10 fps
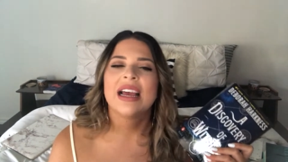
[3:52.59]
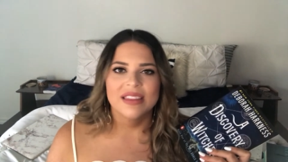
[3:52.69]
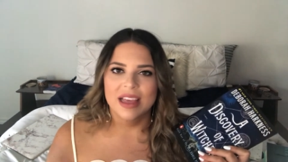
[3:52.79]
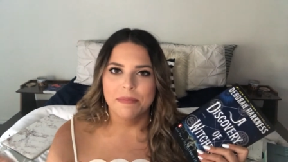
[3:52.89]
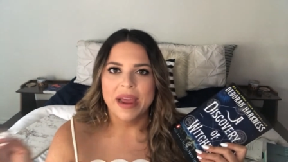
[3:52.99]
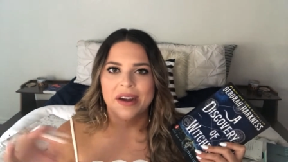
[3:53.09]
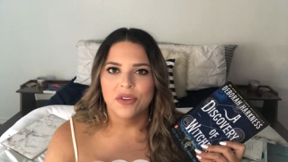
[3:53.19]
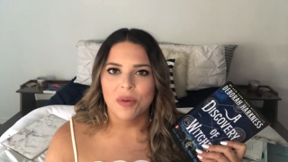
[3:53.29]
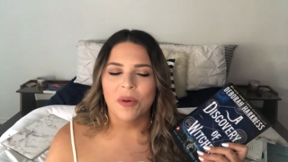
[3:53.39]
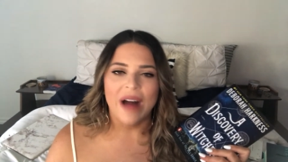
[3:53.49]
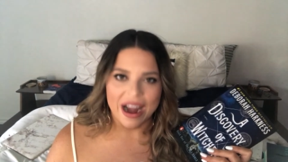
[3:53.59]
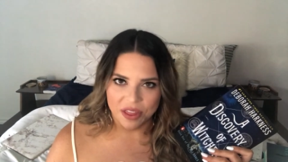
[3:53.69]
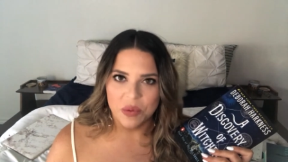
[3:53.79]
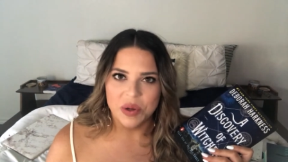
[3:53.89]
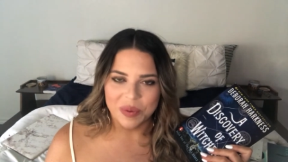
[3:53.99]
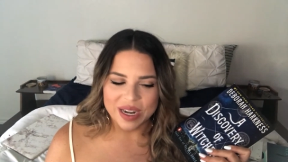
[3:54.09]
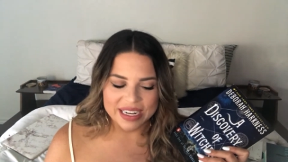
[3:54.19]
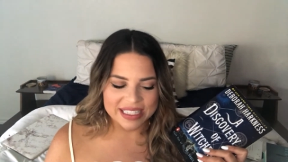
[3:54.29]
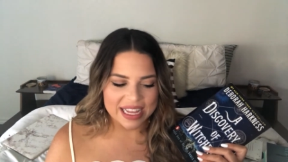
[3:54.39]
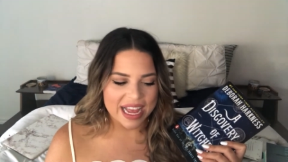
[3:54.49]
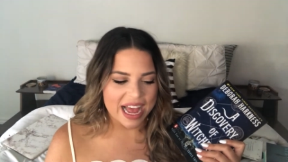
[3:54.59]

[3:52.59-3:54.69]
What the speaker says: the paranormal out of the woodworks,